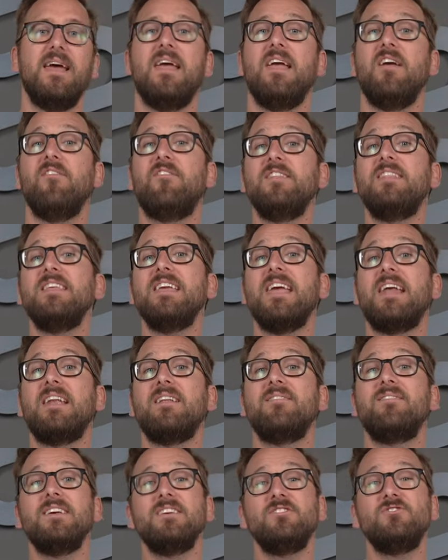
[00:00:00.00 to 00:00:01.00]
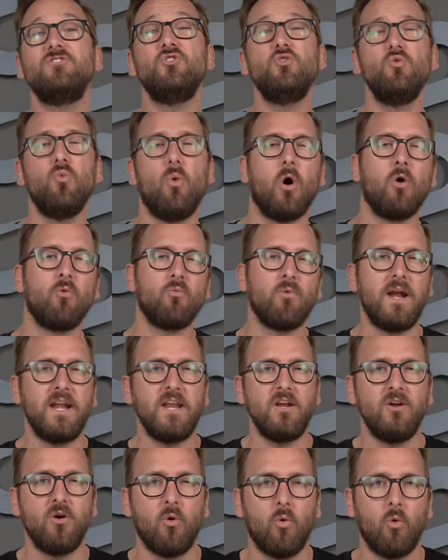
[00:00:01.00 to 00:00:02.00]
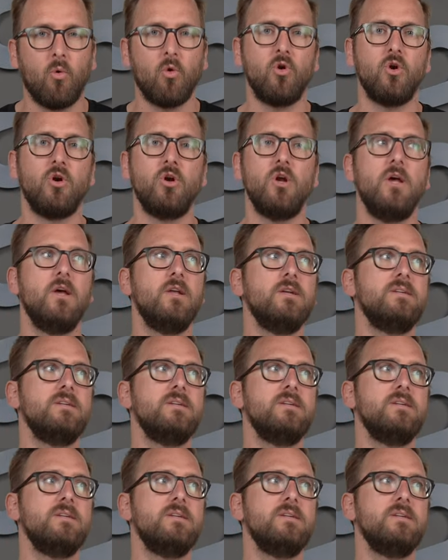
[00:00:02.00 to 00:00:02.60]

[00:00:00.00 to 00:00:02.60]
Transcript: If at the end of this you are ready to order,